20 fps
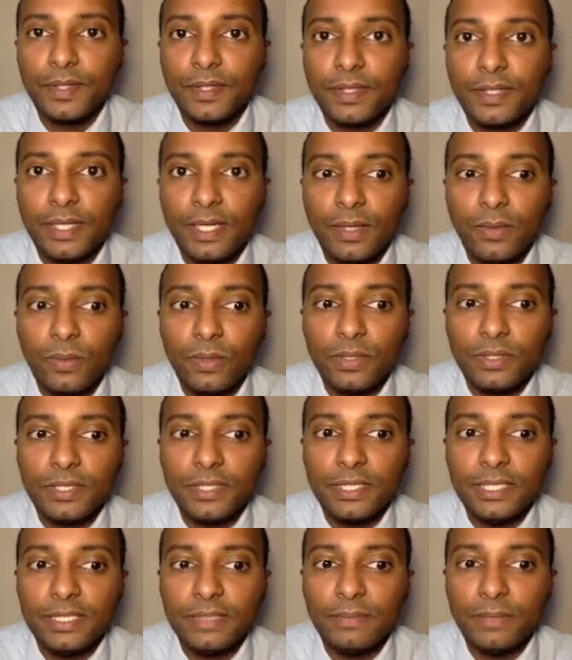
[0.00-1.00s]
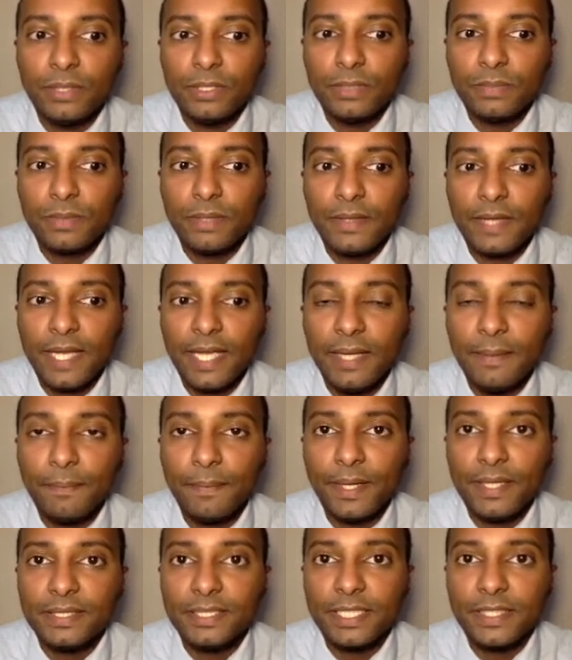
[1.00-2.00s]
Now what do you need to multiply the 8
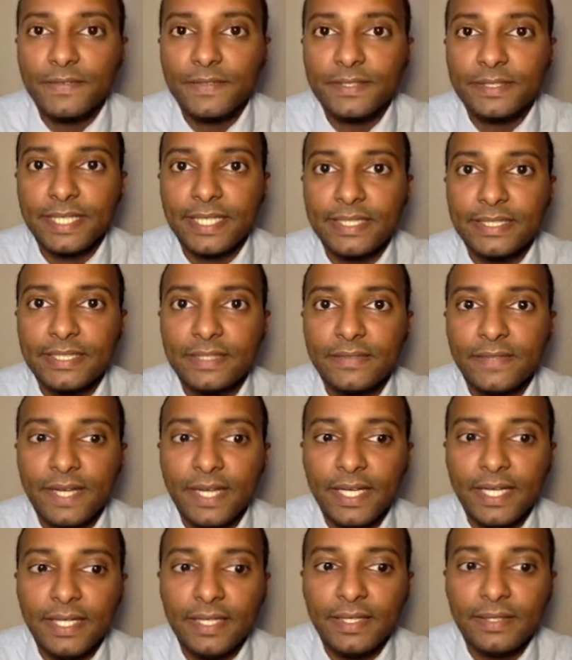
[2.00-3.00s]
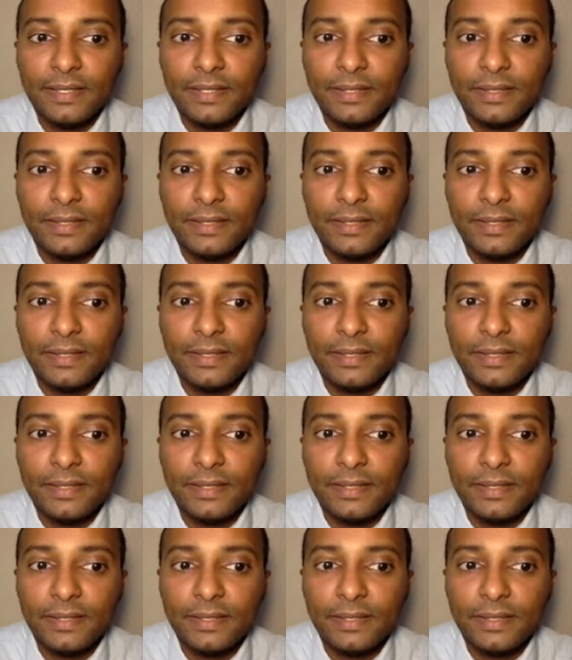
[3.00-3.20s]
by to give us negative 8?